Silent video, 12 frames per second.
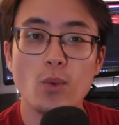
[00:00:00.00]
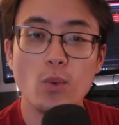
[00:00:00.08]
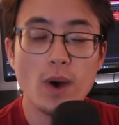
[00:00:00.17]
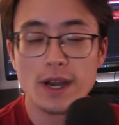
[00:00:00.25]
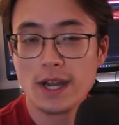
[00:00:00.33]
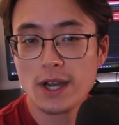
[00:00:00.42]

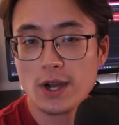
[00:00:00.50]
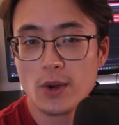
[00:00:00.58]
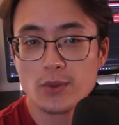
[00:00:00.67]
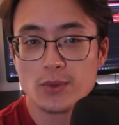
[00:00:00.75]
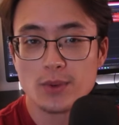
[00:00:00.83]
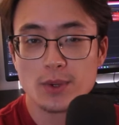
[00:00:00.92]
why not
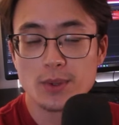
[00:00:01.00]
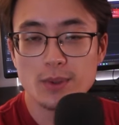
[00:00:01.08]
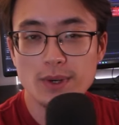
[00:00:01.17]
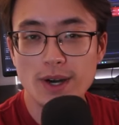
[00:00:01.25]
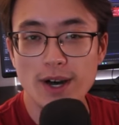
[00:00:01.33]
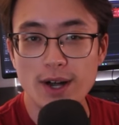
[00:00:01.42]
go
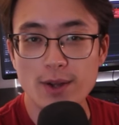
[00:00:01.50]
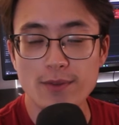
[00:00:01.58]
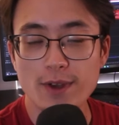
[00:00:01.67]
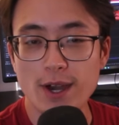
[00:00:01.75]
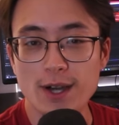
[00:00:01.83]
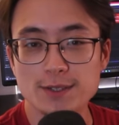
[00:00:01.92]
through all
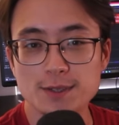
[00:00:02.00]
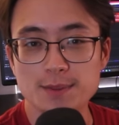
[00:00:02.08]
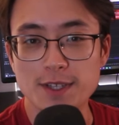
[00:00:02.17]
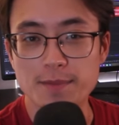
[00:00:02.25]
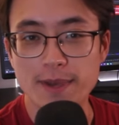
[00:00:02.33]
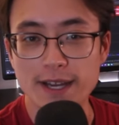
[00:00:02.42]
the
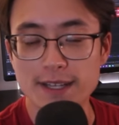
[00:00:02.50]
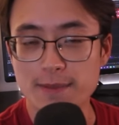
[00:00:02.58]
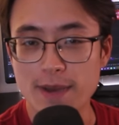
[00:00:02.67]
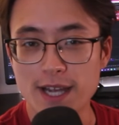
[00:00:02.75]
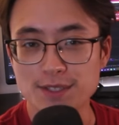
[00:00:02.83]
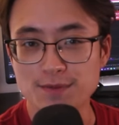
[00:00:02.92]
costumes I've made in the
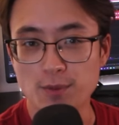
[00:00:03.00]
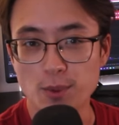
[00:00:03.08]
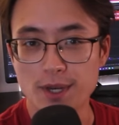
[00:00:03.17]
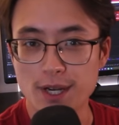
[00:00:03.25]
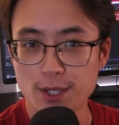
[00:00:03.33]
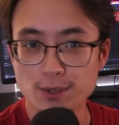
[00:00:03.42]
past
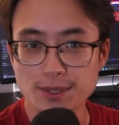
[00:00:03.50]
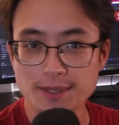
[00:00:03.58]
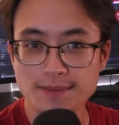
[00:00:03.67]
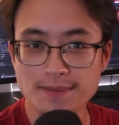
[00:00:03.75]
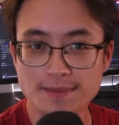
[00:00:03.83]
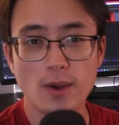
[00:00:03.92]
4 years?
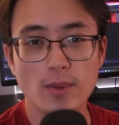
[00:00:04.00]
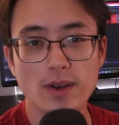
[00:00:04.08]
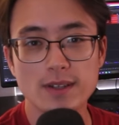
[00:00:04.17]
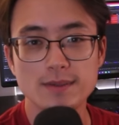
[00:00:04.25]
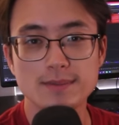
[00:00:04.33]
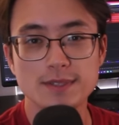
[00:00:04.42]

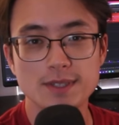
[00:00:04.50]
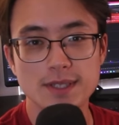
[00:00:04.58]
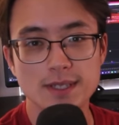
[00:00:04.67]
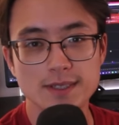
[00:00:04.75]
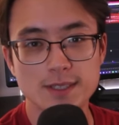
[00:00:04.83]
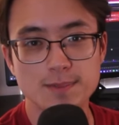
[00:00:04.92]
Welcome to
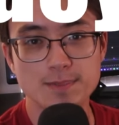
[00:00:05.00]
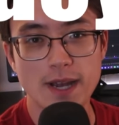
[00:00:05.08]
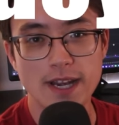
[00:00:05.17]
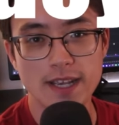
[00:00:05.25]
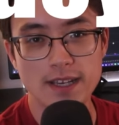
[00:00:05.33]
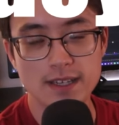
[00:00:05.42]
the
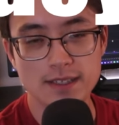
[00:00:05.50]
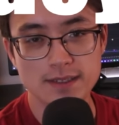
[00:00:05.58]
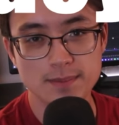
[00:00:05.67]
Spidey